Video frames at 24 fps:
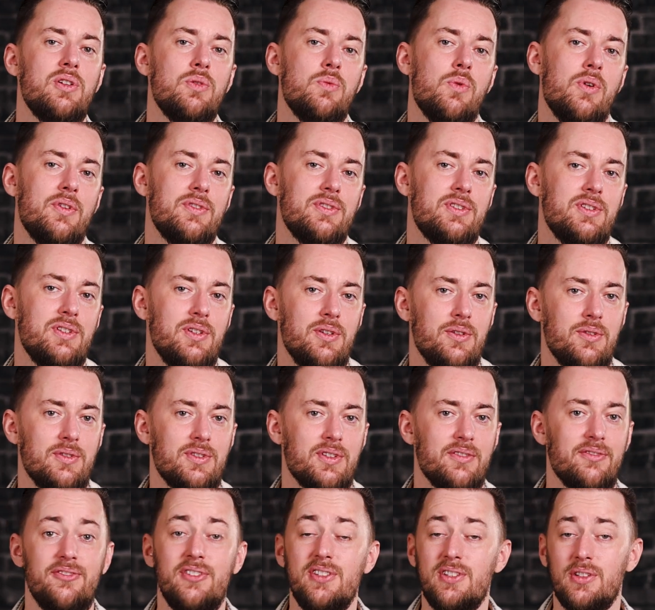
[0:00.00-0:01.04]
you want to use
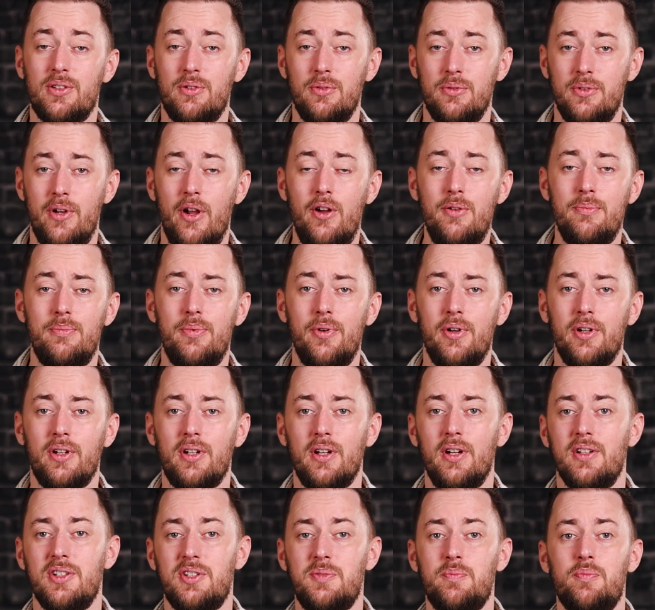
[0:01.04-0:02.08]
a physical notebook,
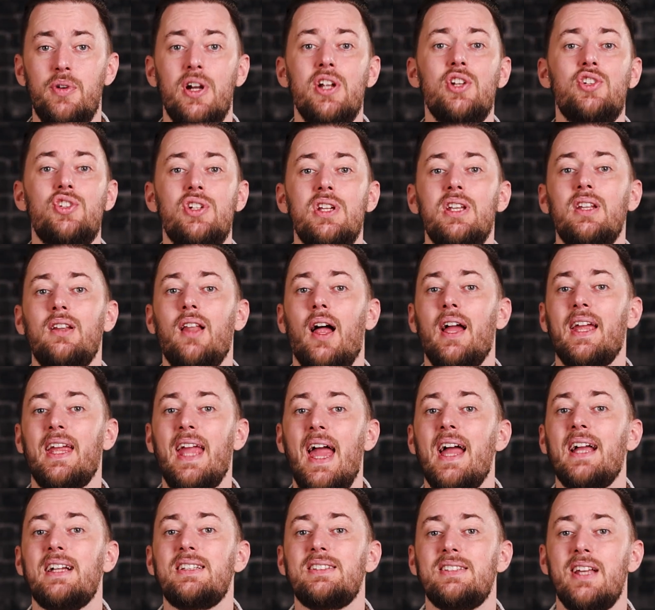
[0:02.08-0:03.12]
a spreadsheet like
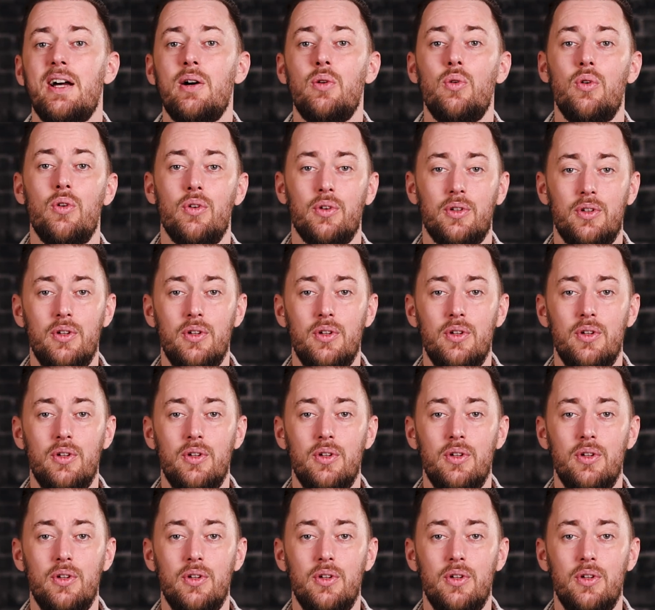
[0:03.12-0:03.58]
Excel or